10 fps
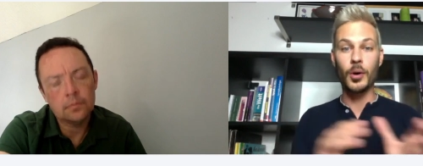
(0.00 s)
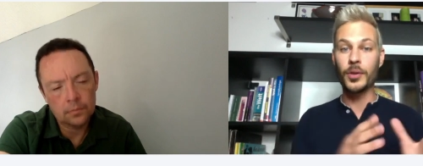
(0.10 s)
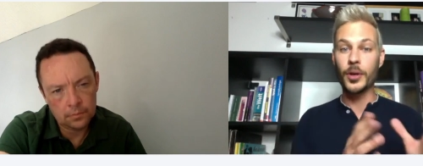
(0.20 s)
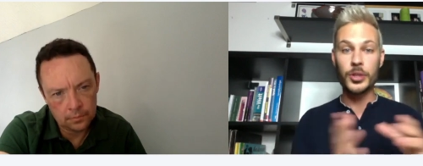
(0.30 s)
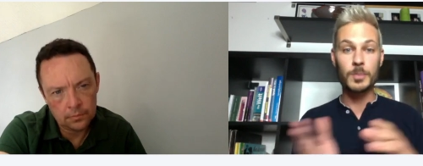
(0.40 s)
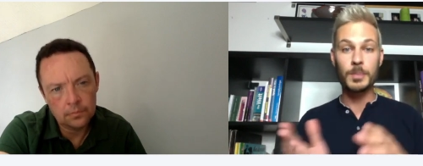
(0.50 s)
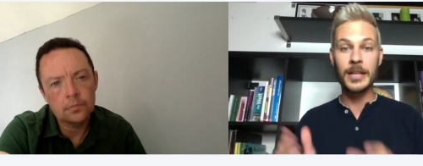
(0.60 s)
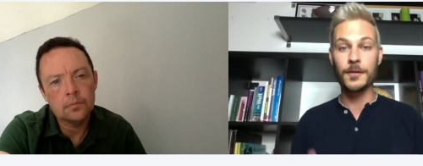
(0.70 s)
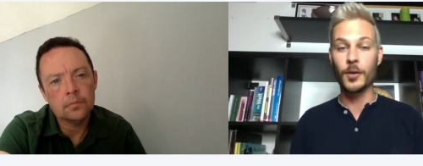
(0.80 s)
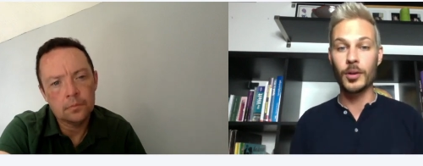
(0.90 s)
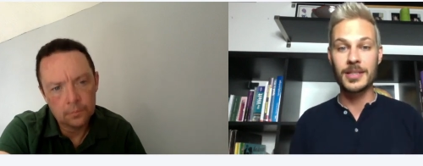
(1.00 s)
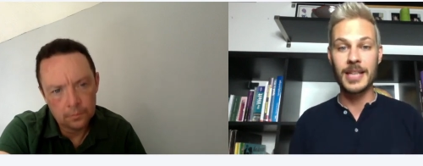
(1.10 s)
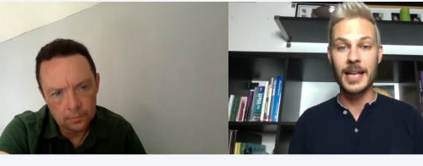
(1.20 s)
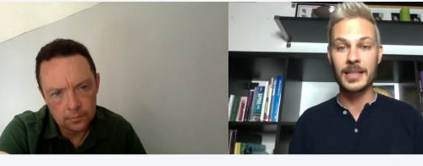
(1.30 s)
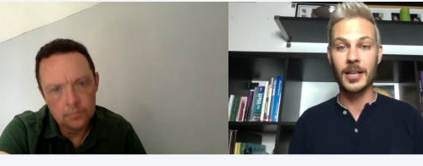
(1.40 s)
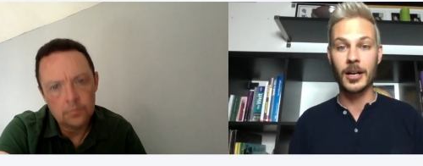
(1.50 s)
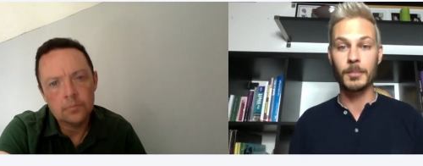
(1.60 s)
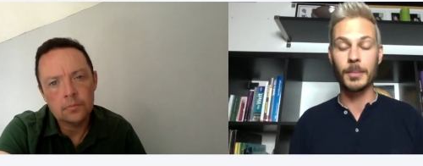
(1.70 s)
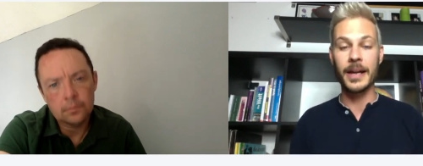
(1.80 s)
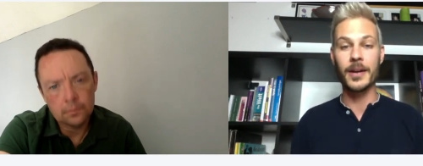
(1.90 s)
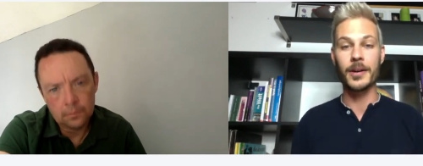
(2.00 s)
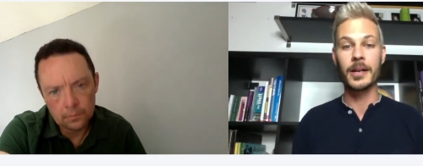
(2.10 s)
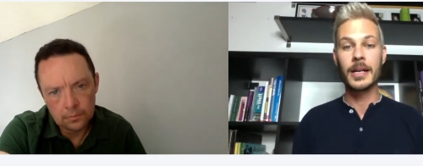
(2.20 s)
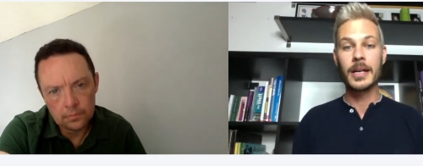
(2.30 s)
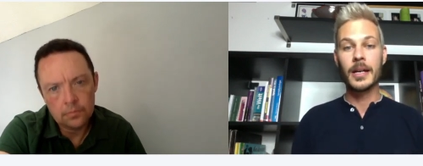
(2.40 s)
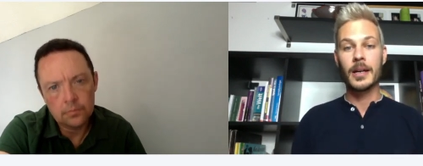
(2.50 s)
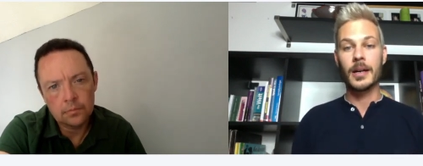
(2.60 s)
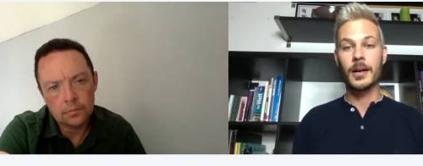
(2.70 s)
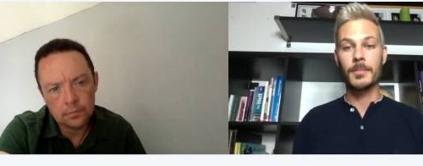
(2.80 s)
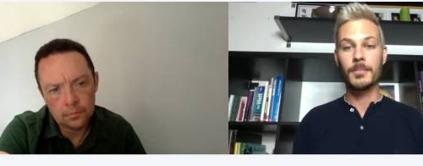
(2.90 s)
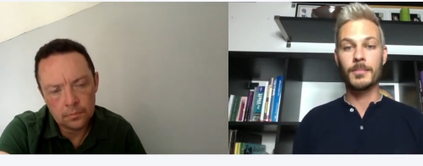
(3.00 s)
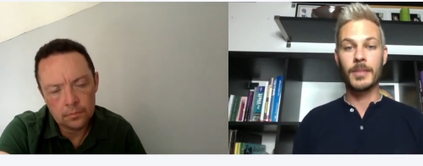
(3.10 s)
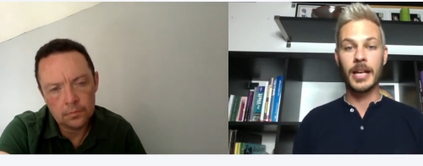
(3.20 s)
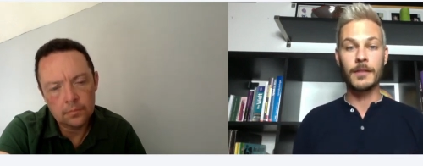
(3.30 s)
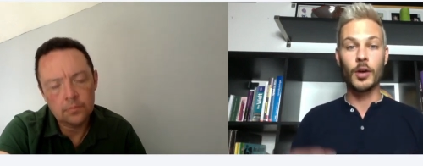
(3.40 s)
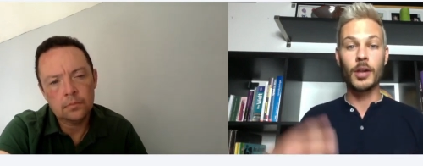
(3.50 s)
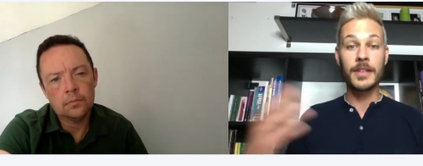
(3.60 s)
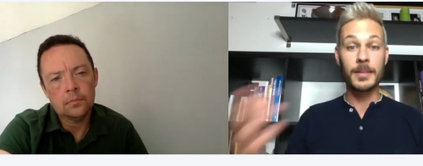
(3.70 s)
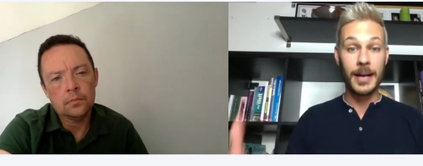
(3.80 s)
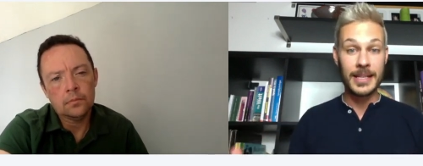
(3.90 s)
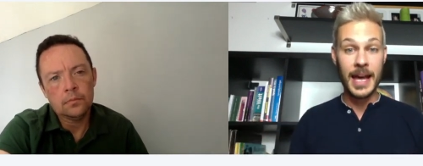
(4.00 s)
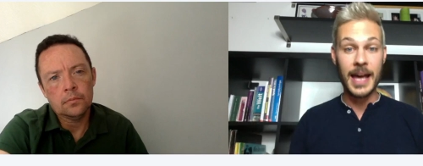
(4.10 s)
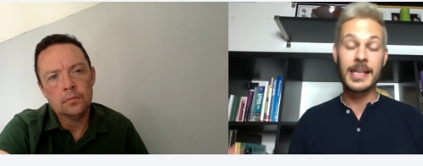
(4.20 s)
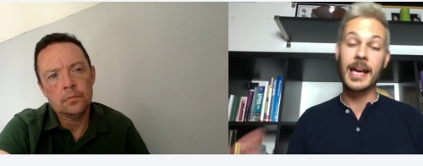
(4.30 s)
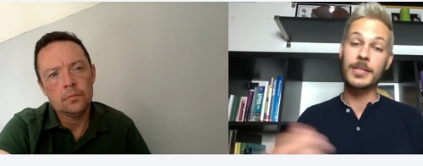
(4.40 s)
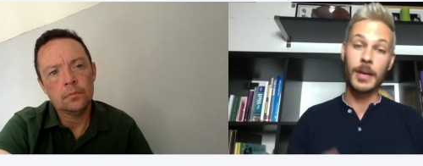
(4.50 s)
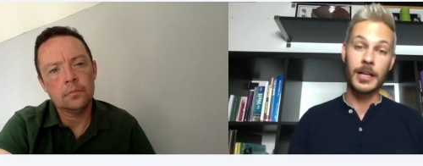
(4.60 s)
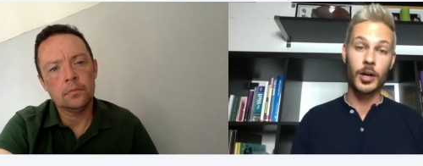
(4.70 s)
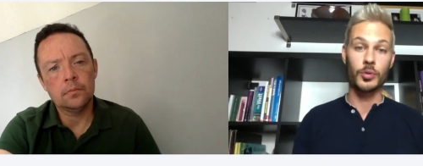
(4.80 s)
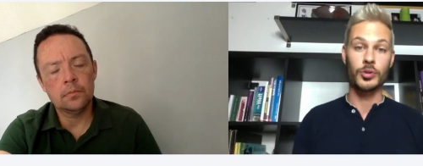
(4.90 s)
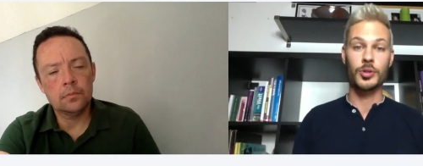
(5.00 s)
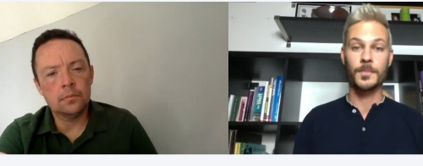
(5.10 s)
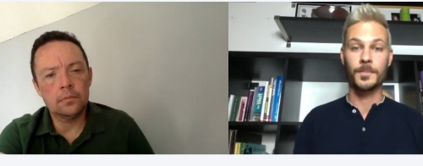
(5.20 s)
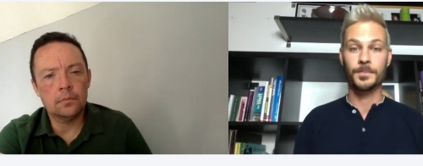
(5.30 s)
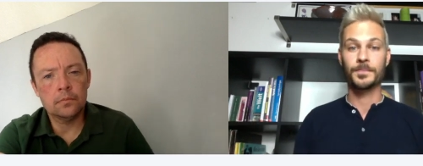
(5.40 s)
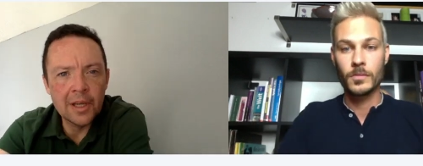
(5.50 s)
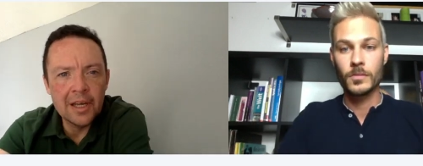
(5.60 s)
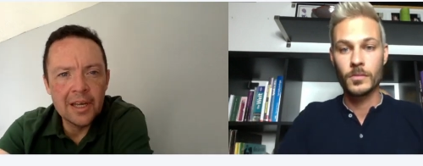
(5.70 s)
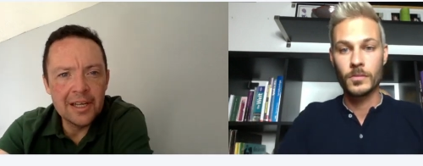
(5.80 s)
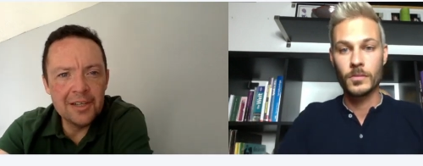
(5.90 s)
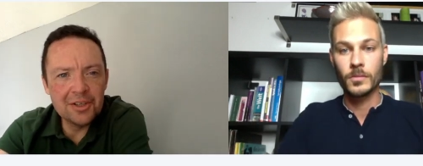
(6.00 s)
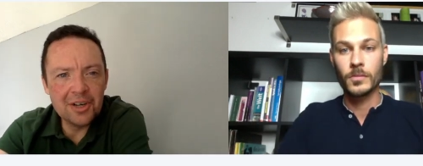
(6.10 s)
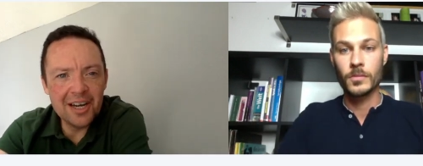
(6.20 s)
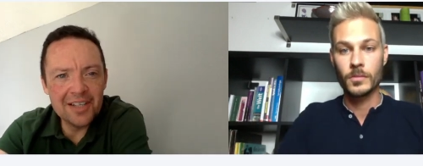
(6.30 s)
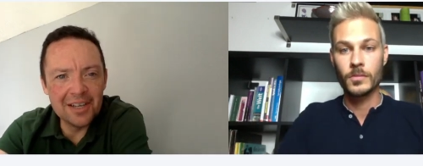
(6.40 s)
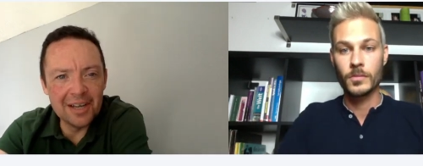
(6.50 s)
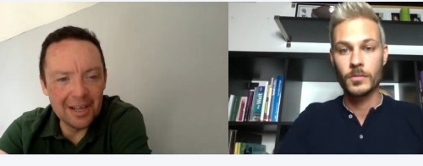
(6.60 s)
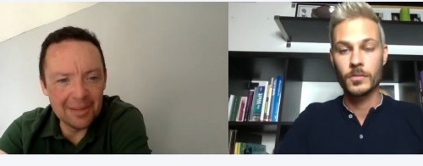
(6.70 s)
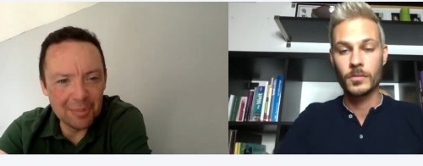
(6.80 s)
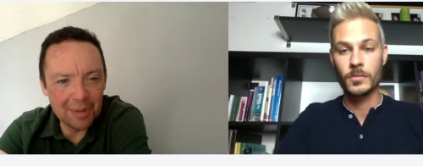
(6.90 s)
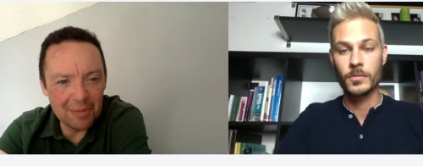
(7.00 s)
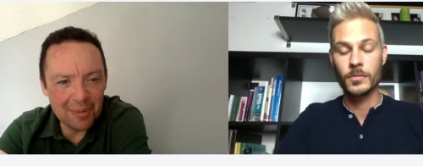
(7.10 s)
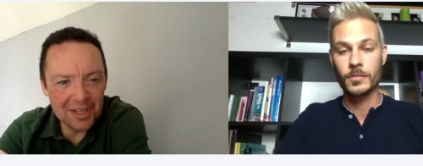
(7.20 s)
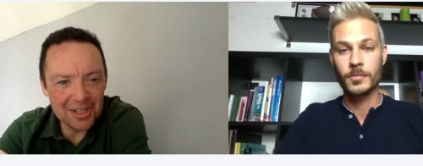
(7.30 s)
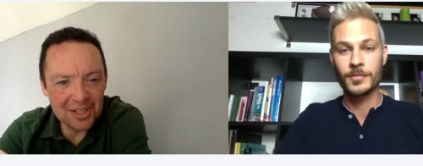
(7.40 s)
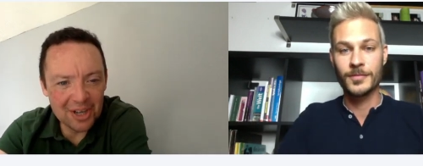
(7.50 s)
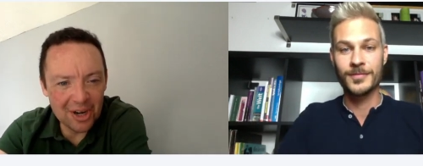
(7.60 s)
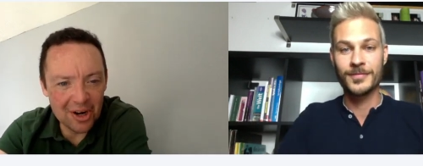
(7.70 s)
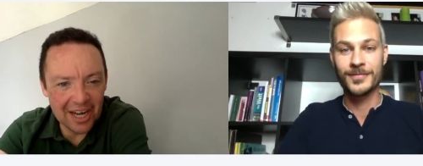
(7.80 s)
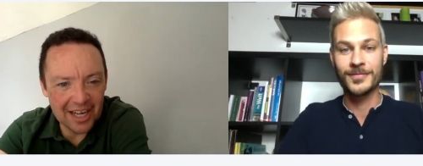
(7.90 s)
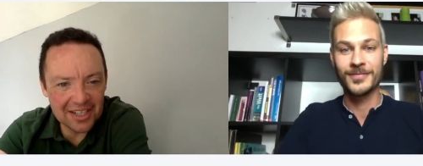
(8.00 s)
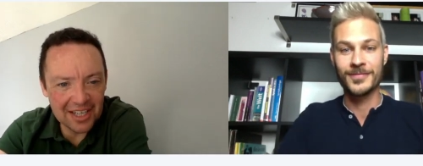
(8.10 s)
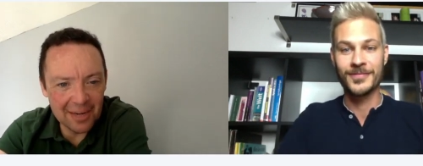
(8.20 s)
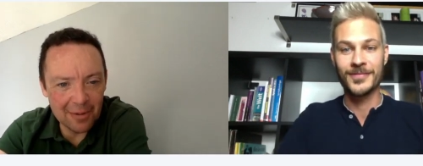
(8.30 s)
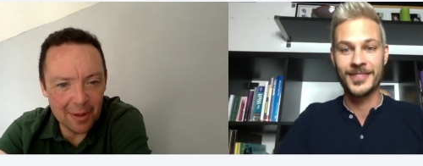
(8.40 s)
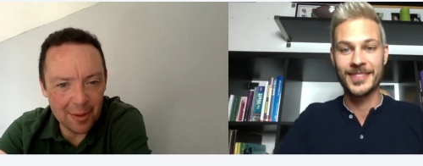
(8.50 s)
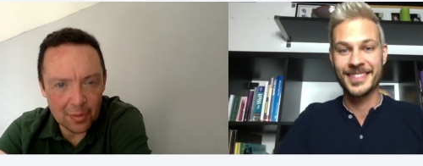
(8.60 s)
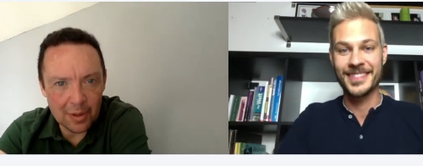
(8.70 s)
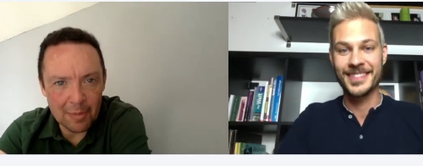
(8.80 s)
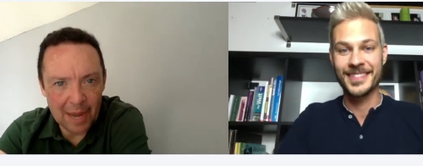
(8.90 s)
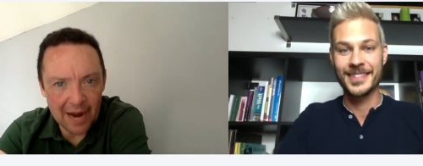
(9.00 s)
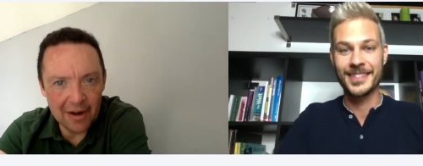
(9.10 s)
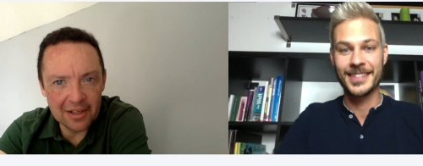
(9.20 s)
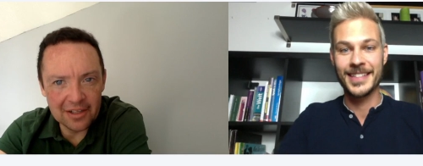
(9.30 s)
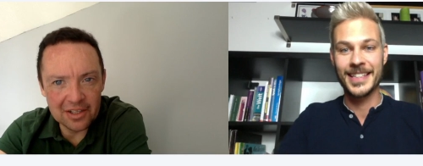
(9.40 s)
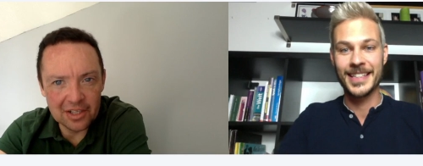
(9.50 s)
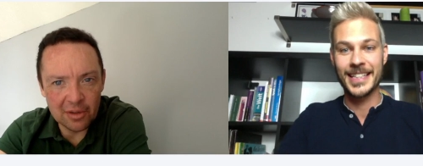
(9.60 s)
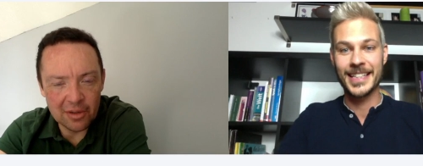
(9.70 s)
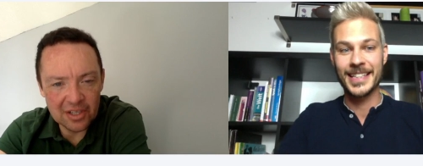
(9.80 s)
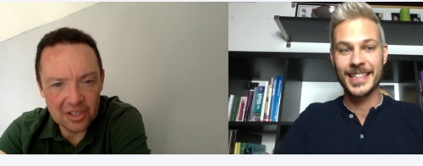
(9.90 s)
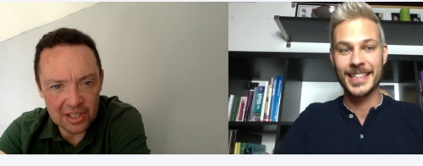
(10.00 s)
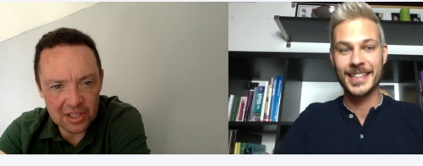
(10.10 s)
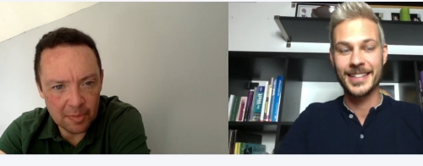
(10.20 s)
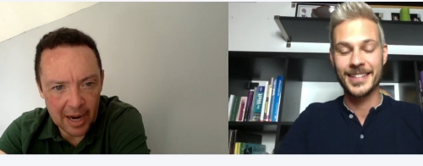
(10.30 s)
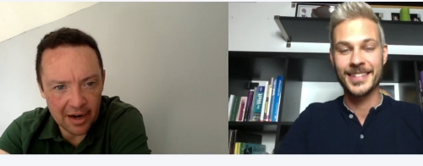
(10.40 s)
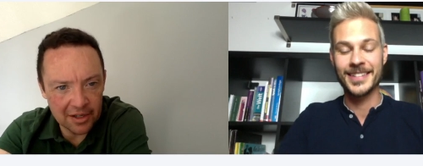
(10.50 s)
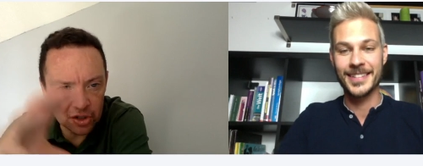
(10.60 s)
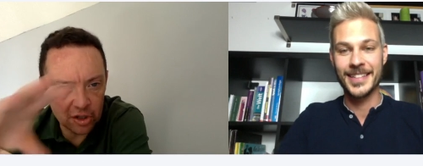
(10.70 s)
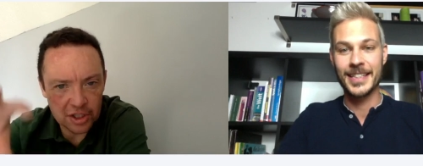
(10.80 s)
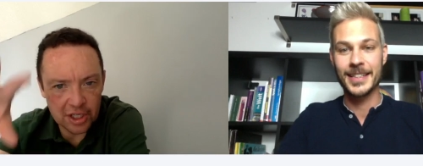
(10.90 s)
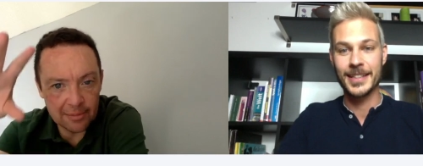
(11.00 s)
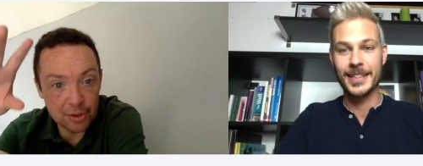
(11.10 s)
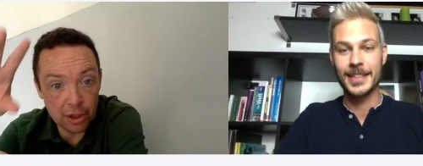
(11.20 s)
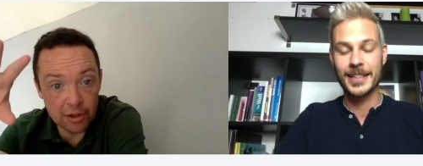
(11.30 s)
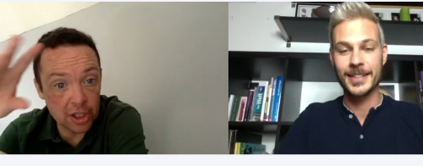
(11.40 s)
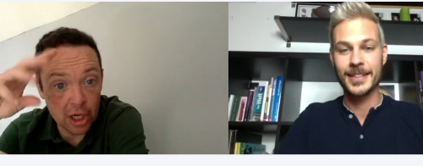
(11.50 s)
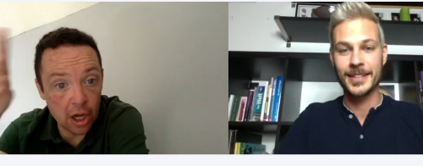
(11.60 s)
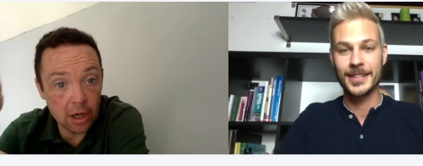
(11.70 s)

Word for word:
Speaker 1: those pitfalls as a young player um, involving my dad as my coach.
Speaker 2: Interesting. It, it brings us along nicely with with parents. You know this this parent structure, and I'm sure there's a lot